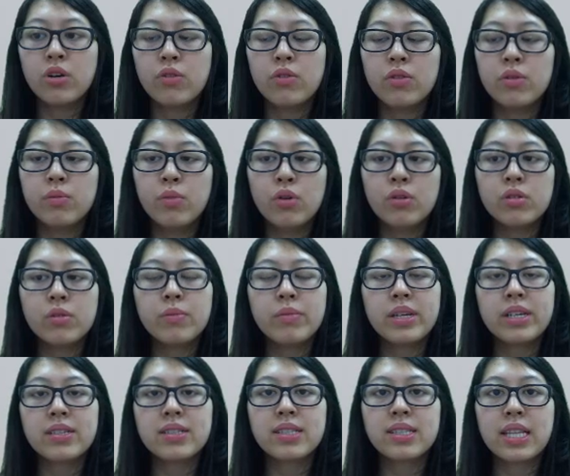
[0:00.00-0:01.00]
Remote
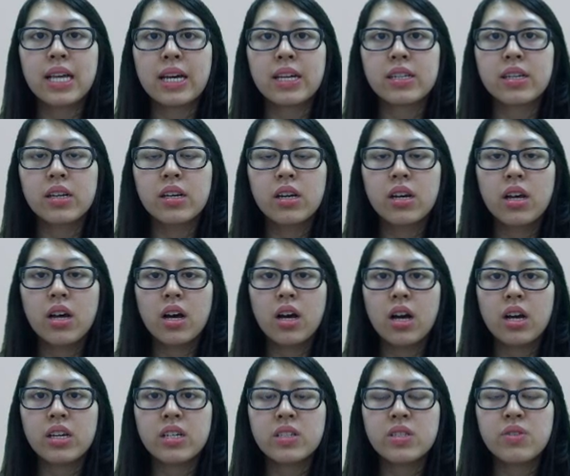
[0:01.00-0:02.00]
means that
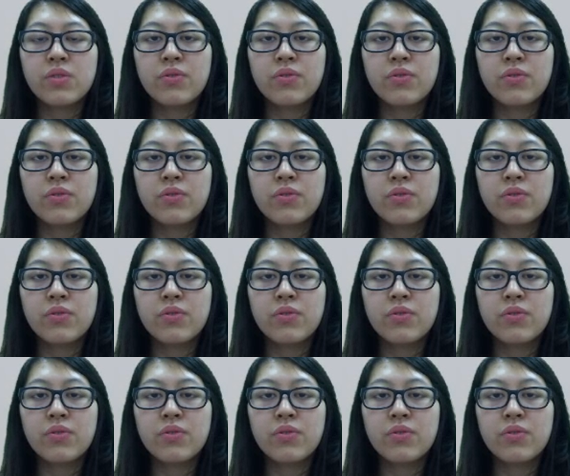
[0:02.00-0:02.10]
it's